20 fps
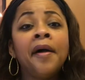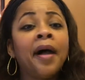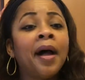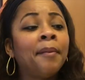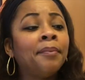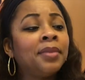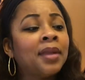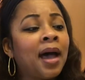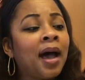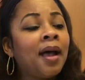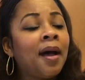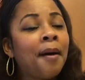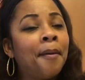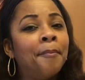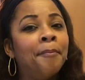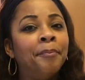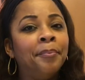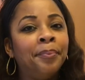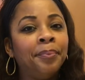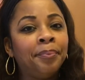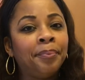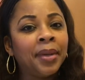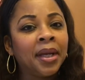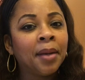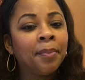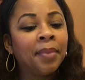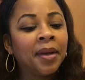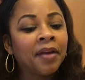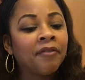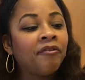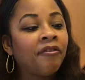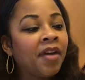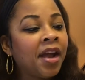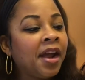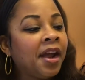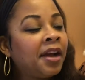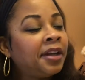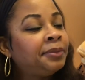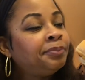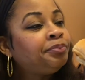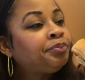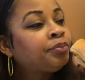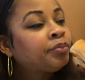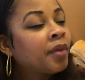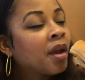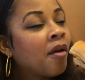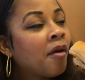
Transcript: not a big fan.